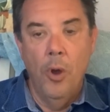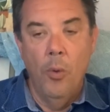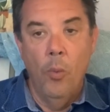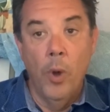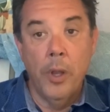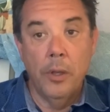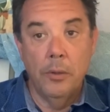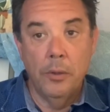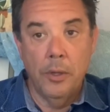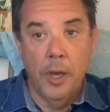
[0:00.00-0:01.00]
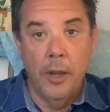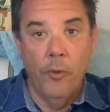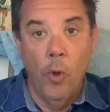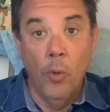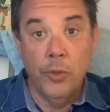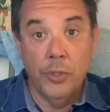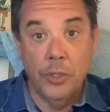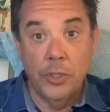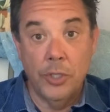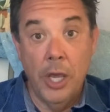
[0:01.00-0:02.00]
what kind of holds
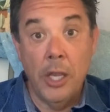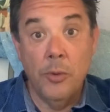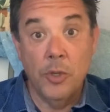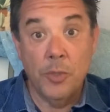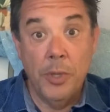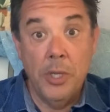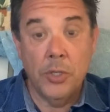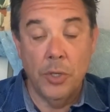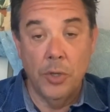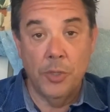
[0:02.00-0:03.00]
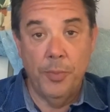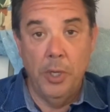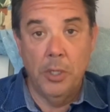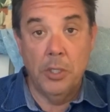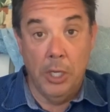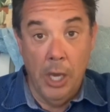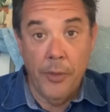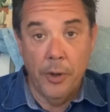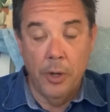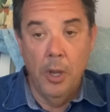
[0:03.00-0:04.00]
this tenuous peace, so to speak,
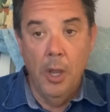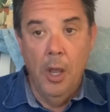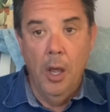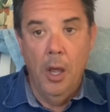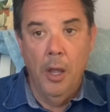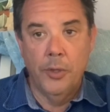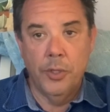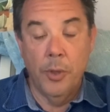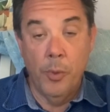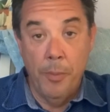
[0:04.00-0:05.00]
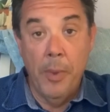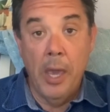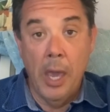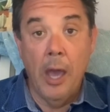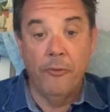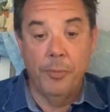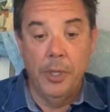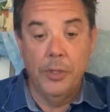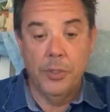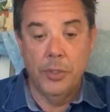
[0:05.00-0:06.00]
together, so that we may have
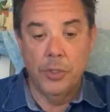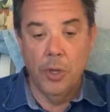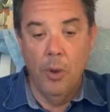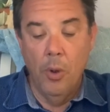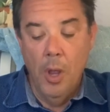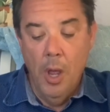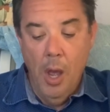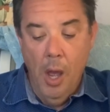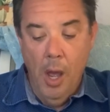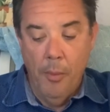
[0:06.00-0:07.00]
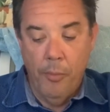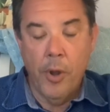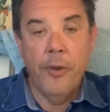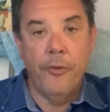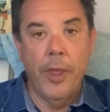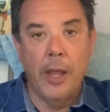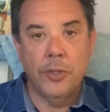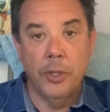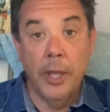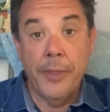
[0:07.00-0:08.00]
peace. And so pray for that.
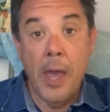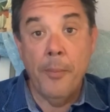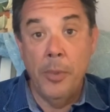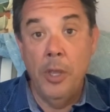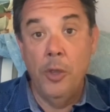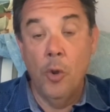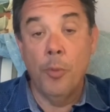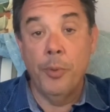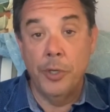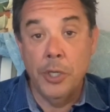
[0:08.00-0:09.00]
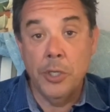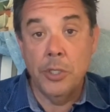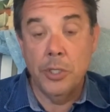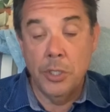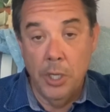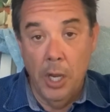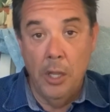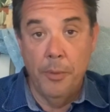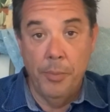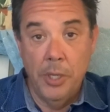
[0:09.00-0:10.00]
So let that be your petitions today,
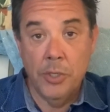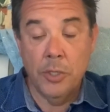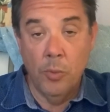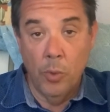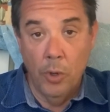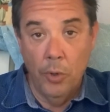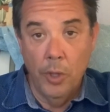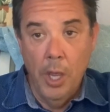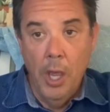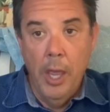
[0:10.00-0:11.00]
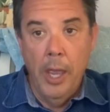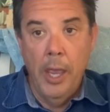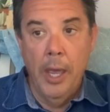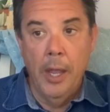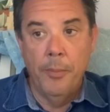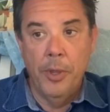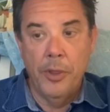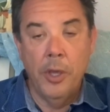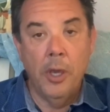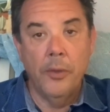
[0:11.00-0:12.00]
the peace of the world, and be
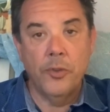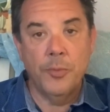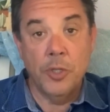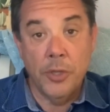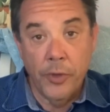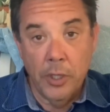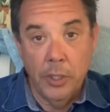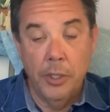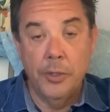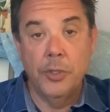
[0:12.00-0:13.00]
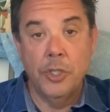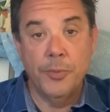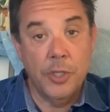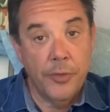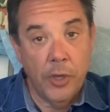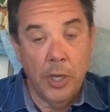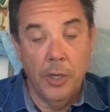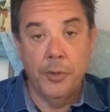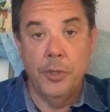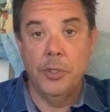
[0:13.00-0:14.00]
thinking of specific leaders in specific
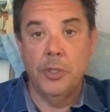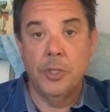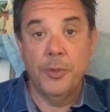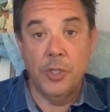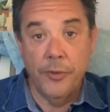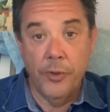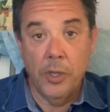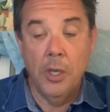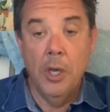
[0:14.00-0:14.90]
countries and specific